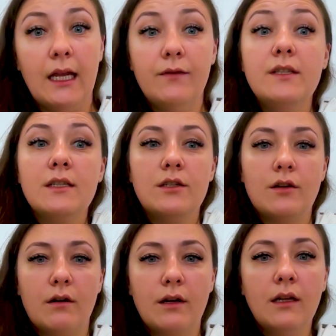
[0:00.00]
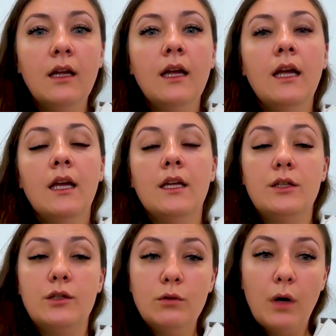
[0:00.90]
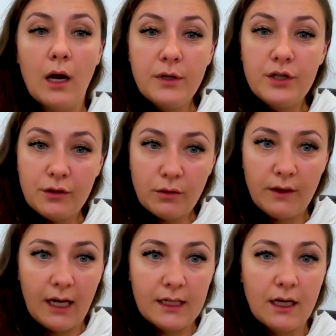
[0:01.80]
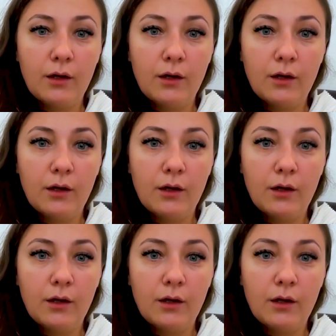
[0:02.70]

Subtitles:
If it's internal, are we sure that